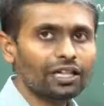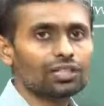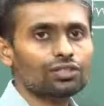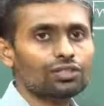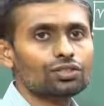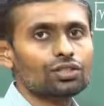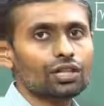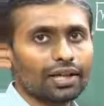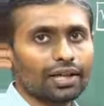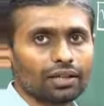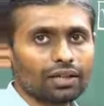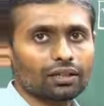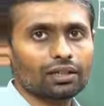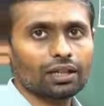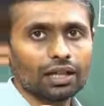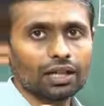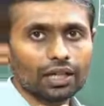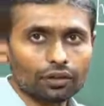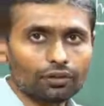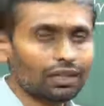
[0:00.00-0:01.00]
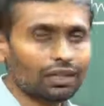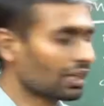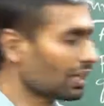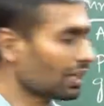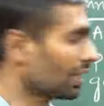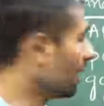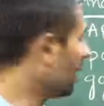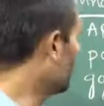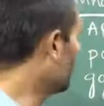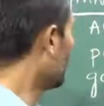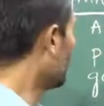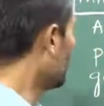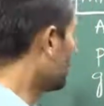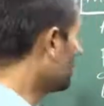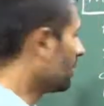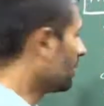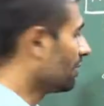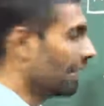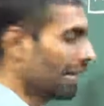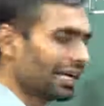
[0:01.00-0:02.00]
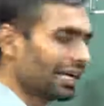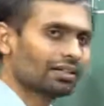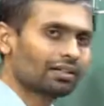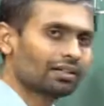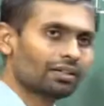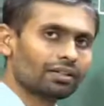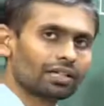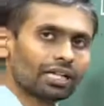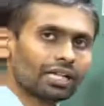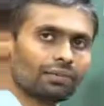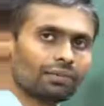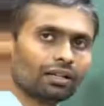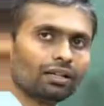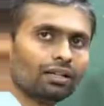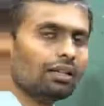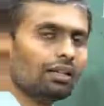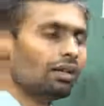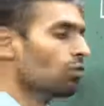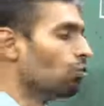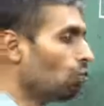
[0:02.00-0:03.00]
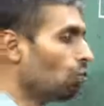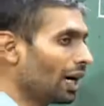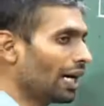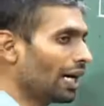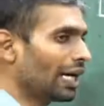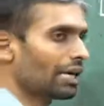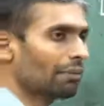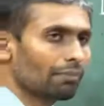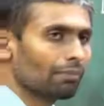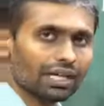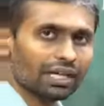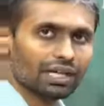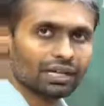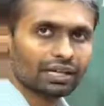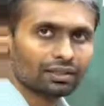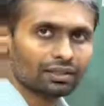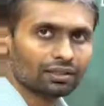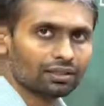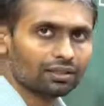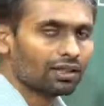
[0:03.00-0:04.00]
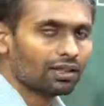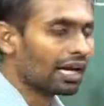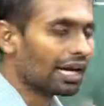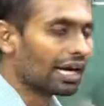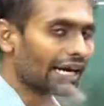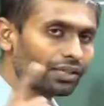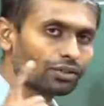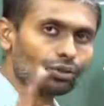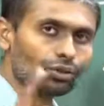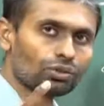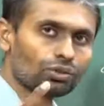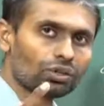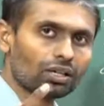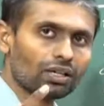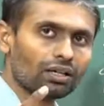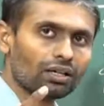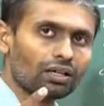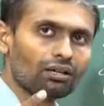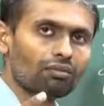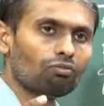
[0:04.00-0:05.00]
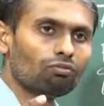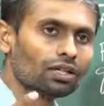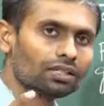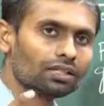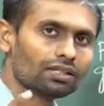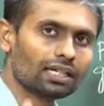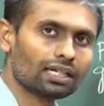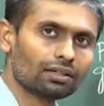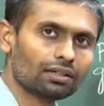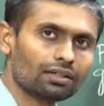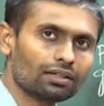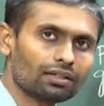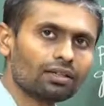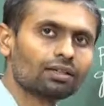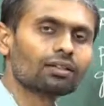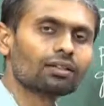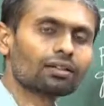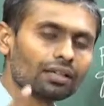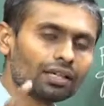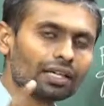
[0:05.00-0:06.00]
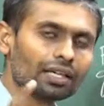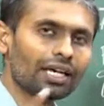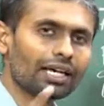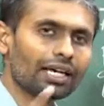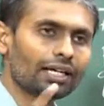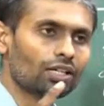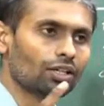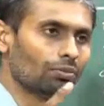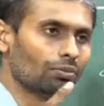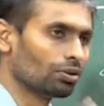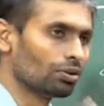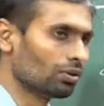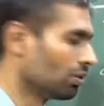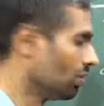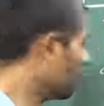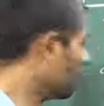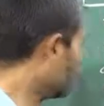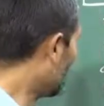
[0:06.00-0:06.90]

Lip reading: each director uniquely in the director table, what I made is, as usual, what is that? Key attribute.